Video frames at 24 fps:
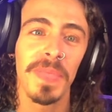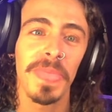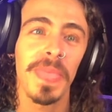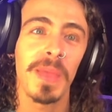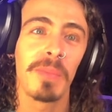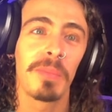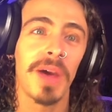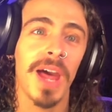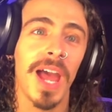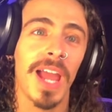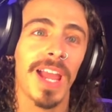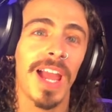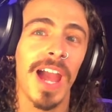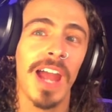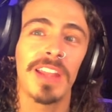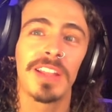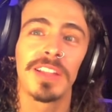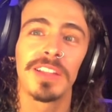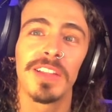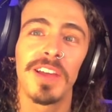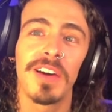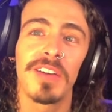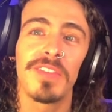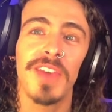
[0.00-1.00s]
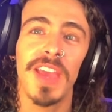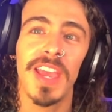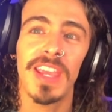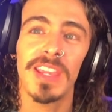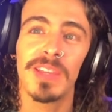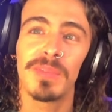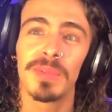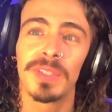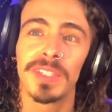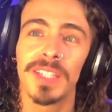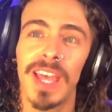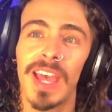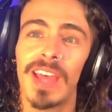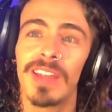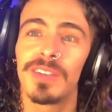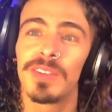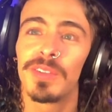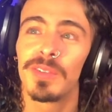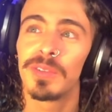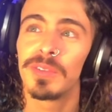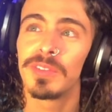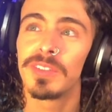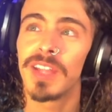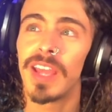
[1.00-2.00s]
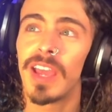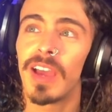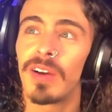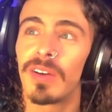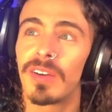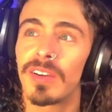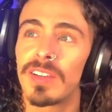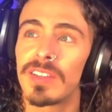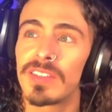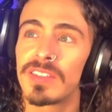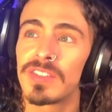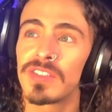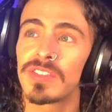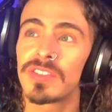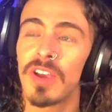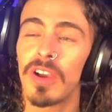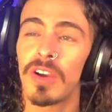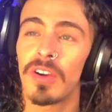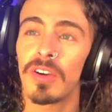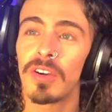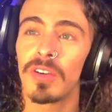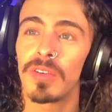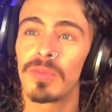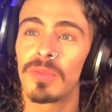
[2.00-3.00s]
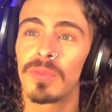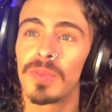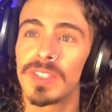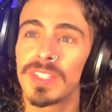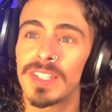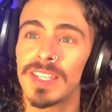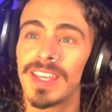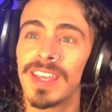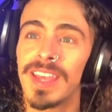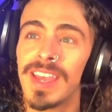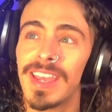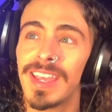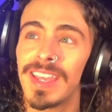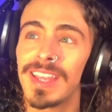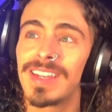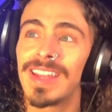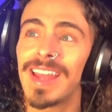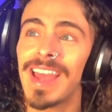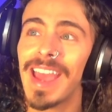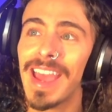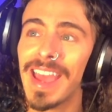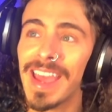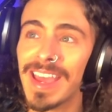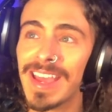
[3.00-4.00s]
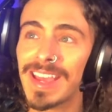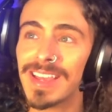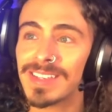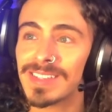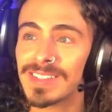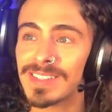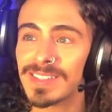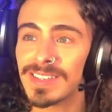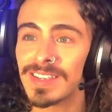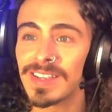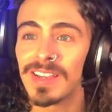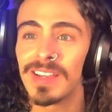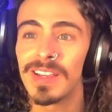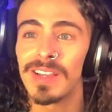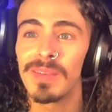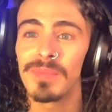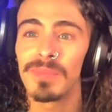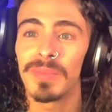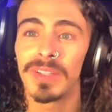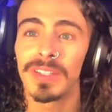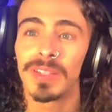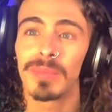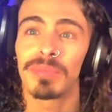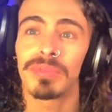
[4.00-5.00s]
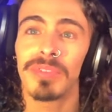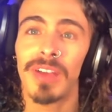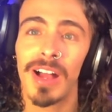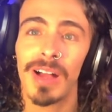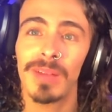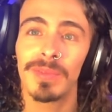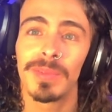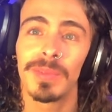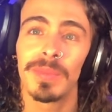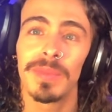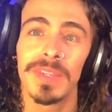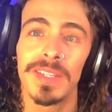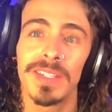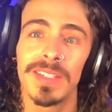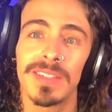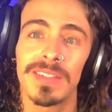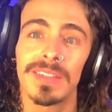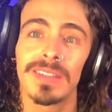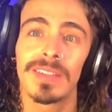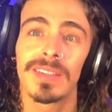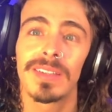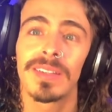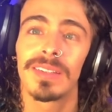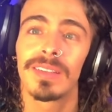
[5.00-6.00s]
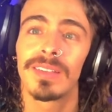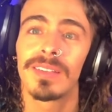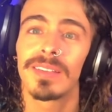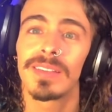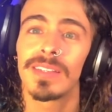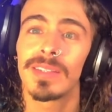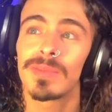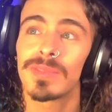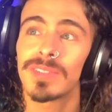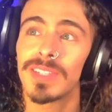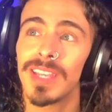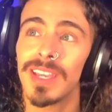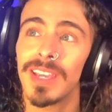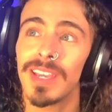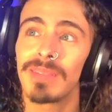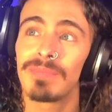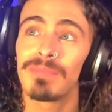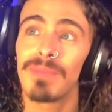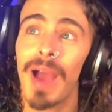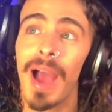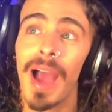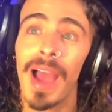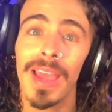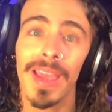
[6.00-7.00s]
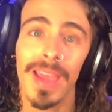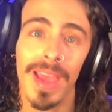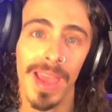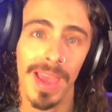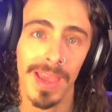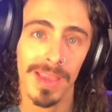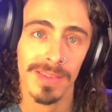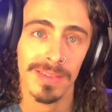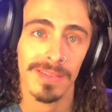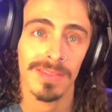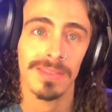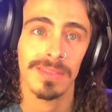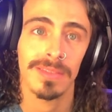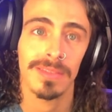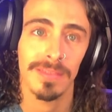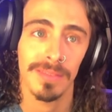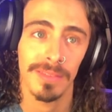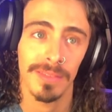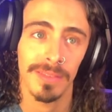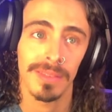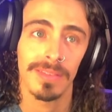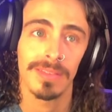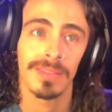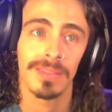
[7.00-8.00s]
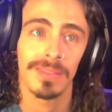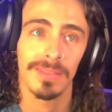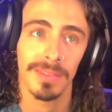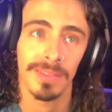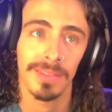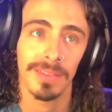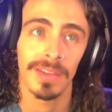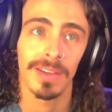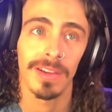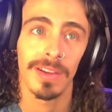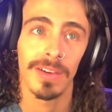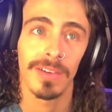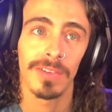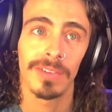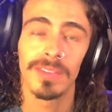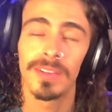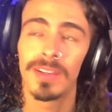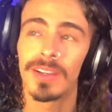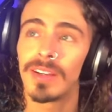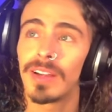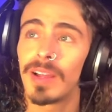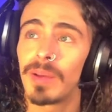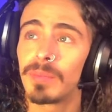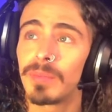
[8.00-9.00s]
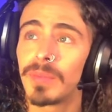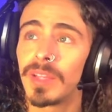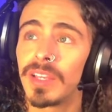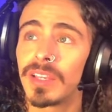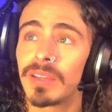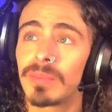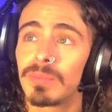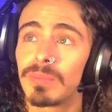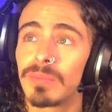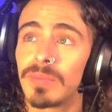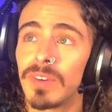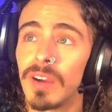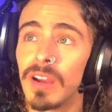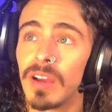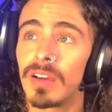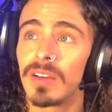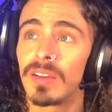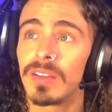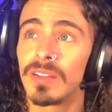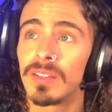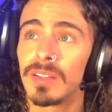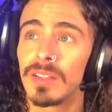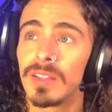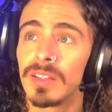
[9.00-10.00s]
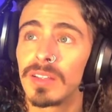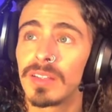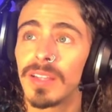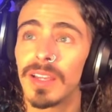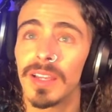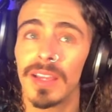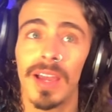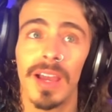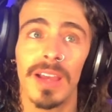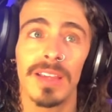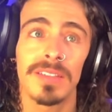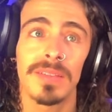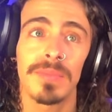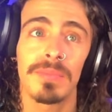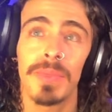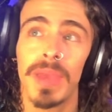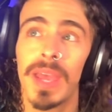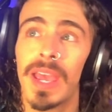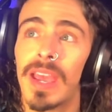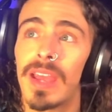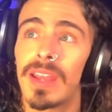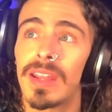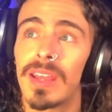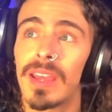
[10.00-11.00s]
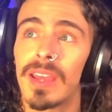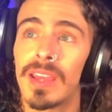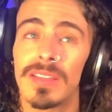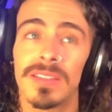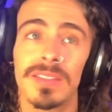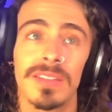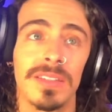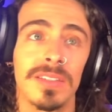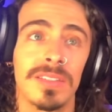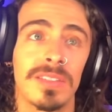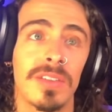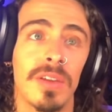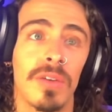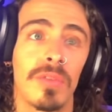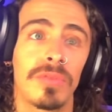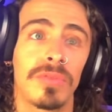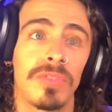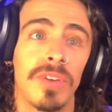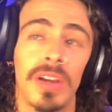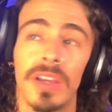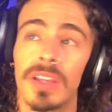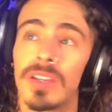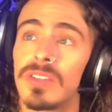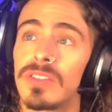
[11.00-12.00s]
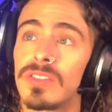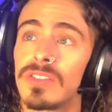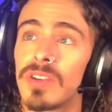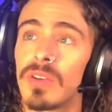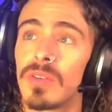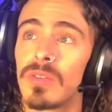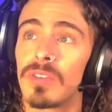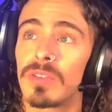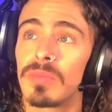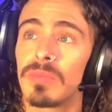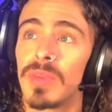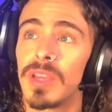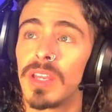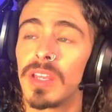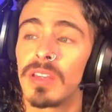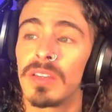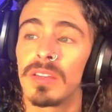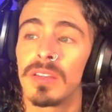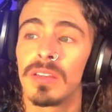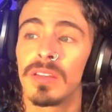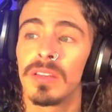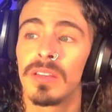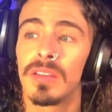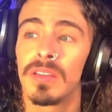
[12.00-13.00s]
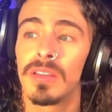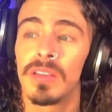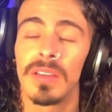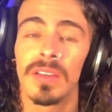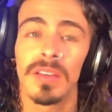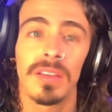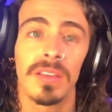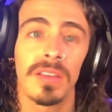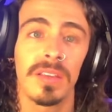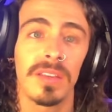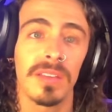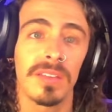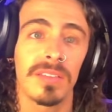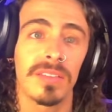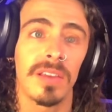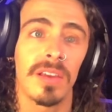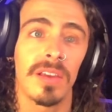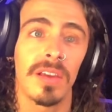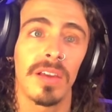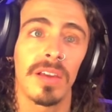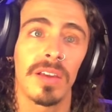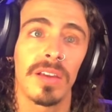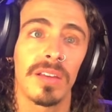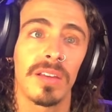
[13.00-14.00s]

But I got a love hate with that dude now because Zir was kicking ass. But the problem is, he's kicking my ass, you know? And I'm like, bruh, that guy's a badass. He's no fucking joke, man. He's, uh,